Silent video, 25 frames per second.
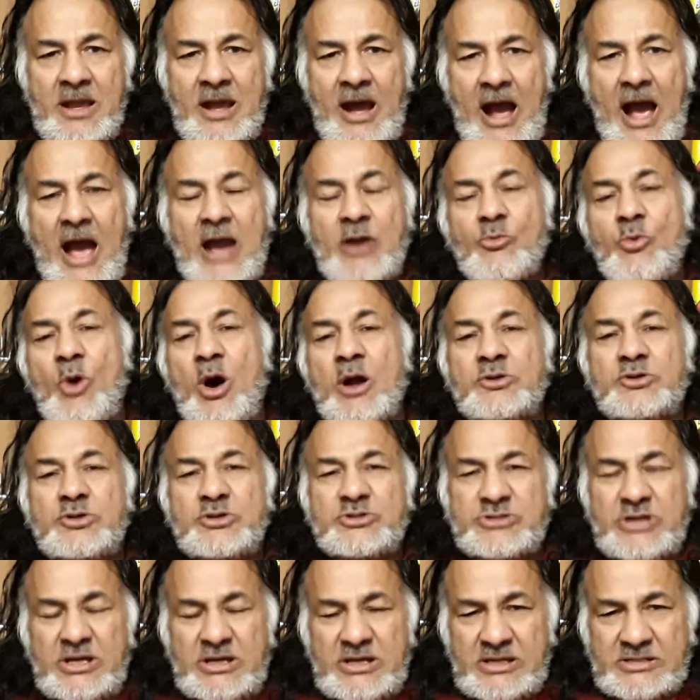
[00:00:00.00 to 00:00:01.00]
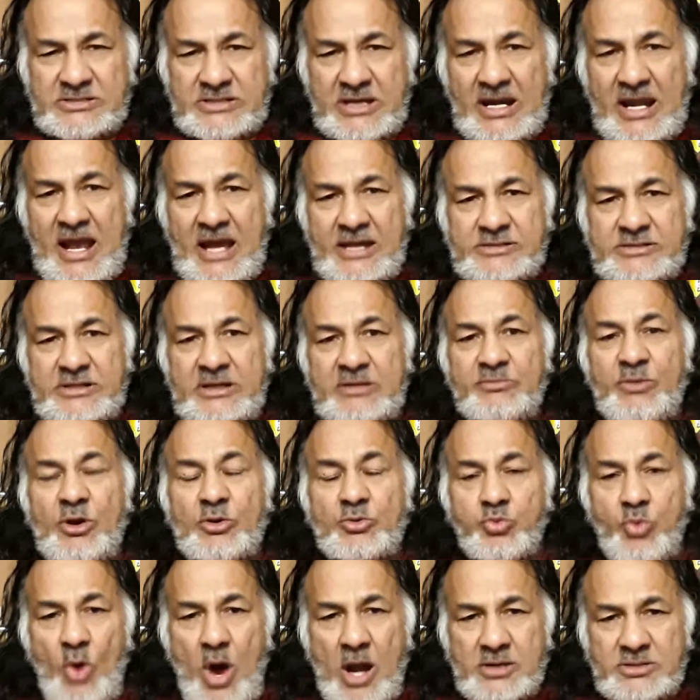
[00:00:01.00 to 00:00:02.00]
I want to see this election. But
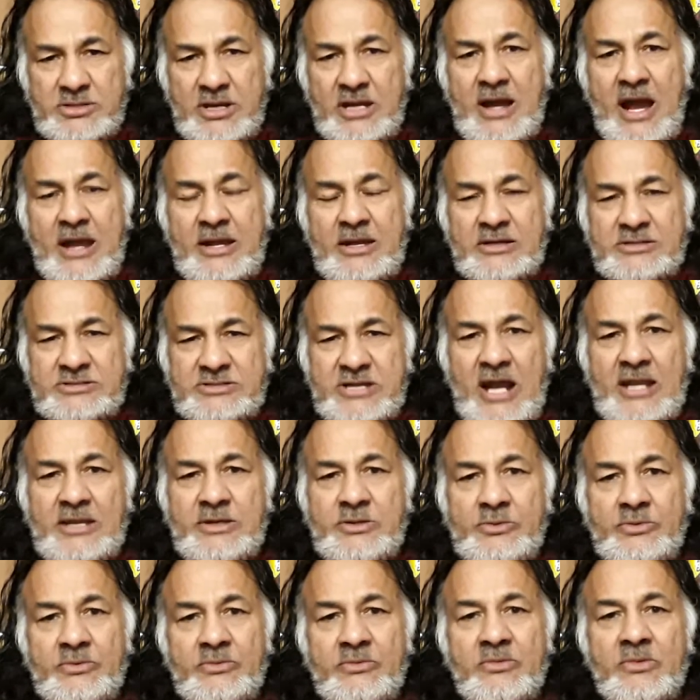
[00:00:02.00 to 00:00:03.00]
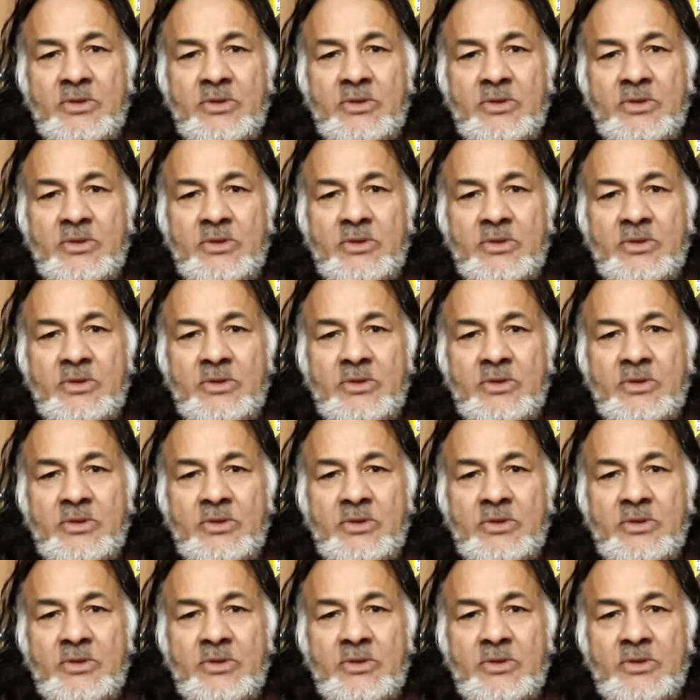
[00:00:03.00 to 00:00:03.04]
one thing I can tell you,